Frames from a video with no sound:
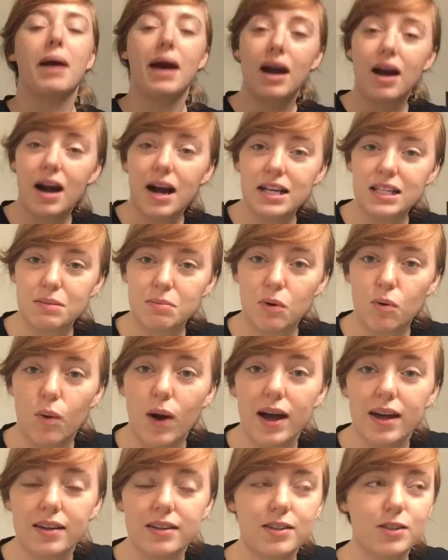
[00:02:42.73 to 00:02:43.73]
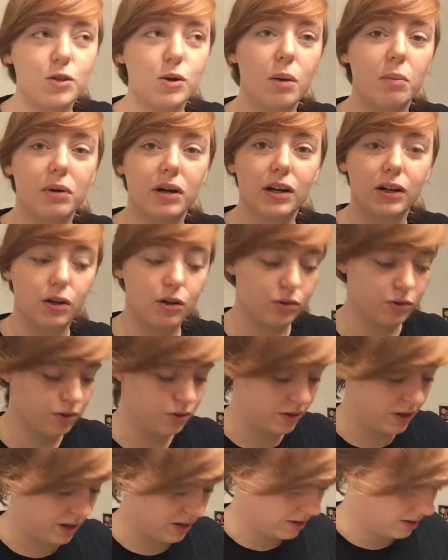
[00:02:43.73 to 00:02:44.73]
My hair has to be wet, so I'm gonna go do
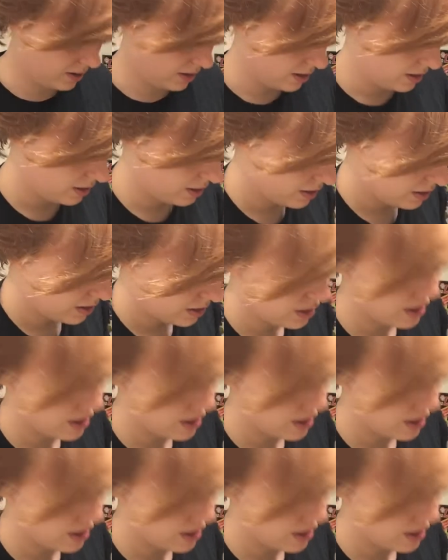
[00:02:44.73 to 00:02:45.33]
that and